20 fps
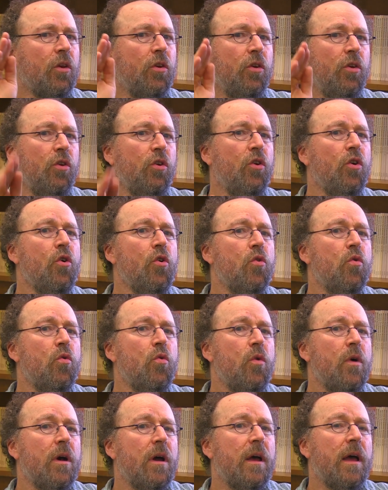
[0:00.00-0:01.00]

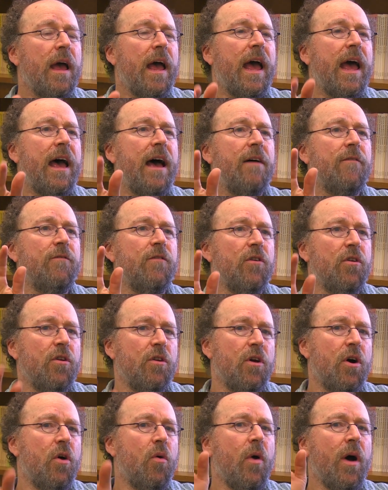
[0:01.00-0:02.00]
You have
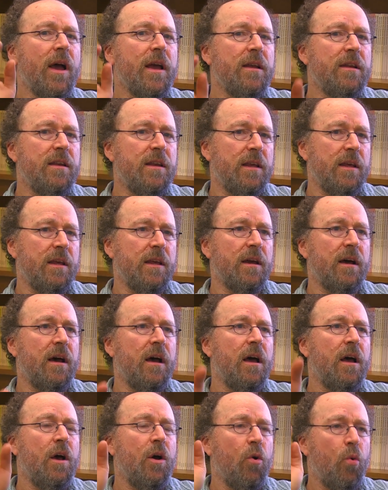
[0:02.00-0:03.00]
no idea